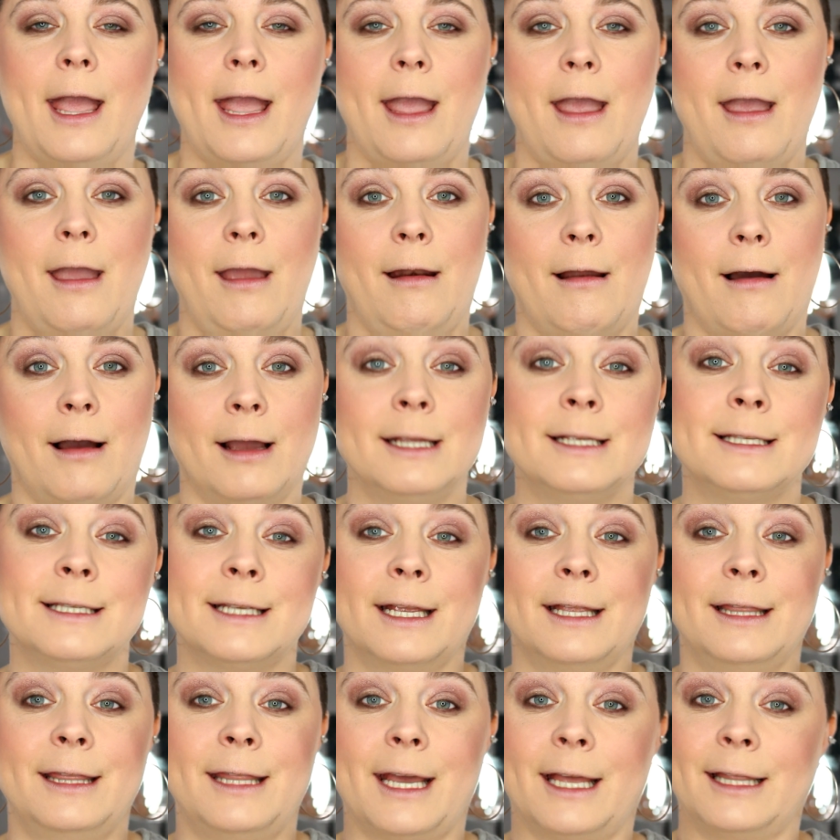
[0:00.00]
And I
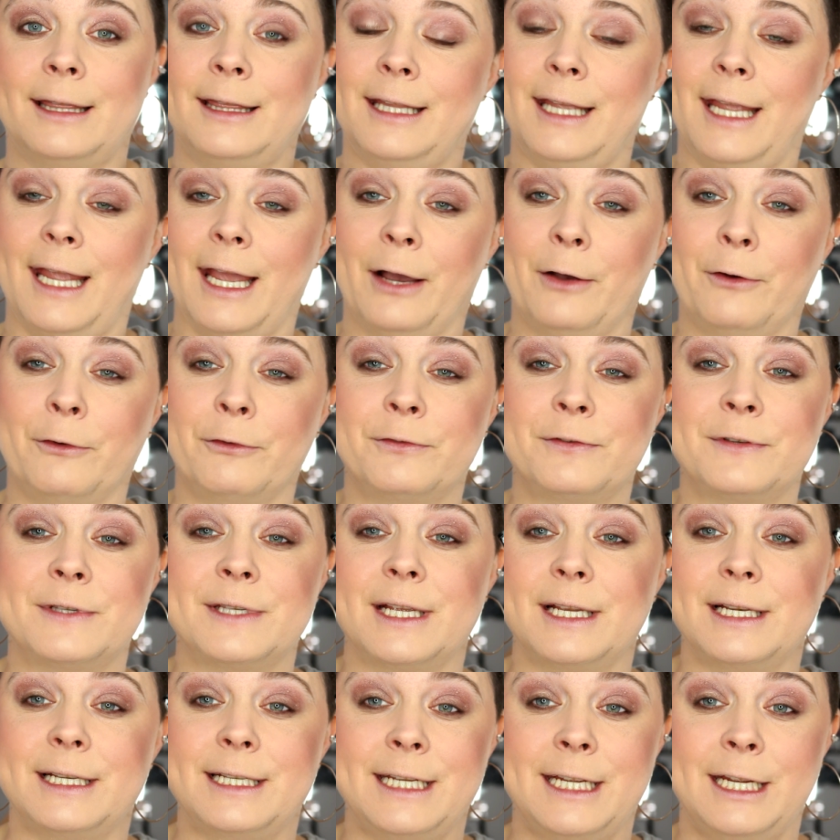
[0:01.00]
said that the
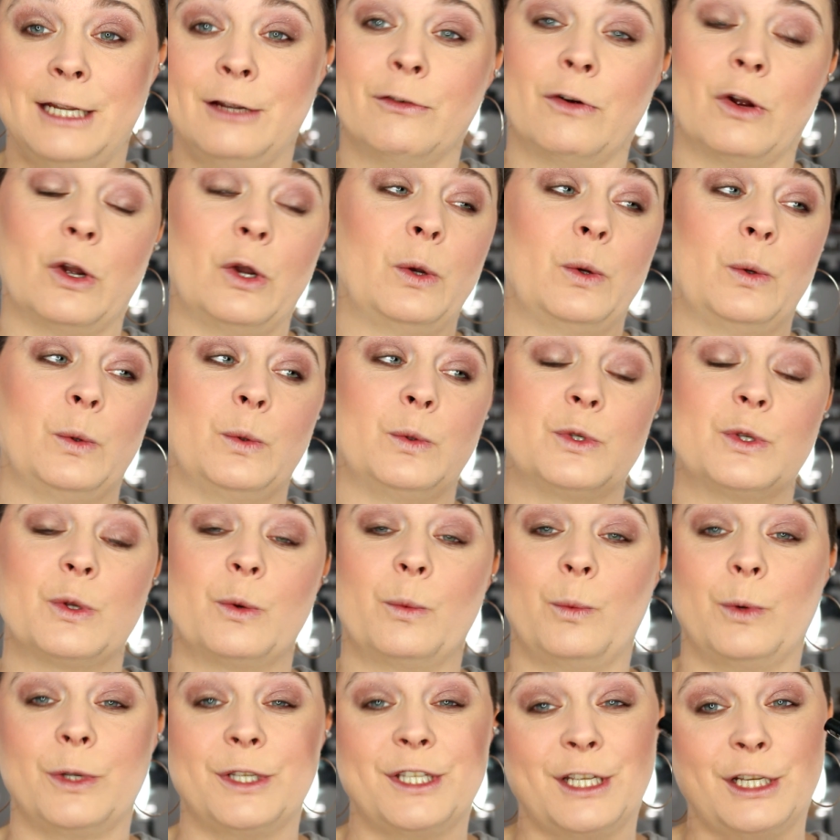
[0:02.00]
e.l.f.'s Tea
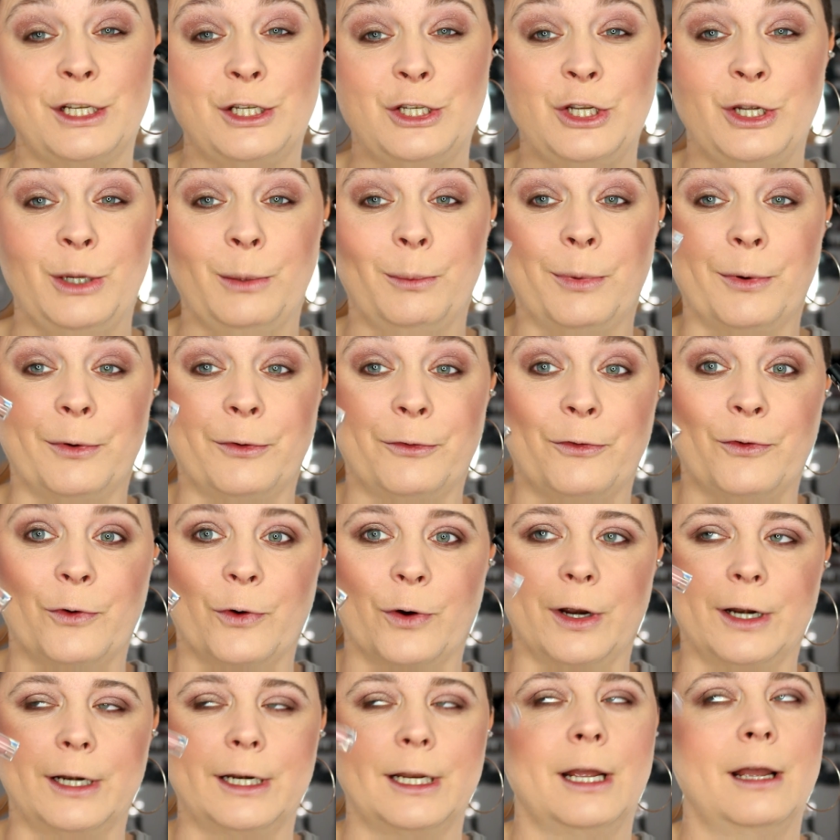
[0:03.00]
Rose was a dupe
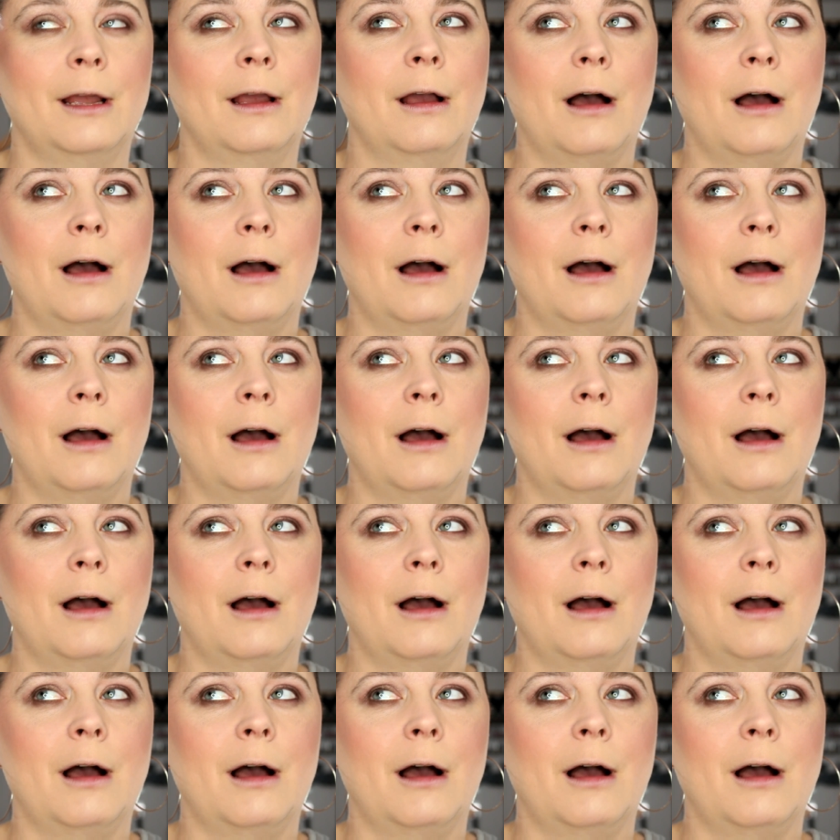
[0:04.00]
for it.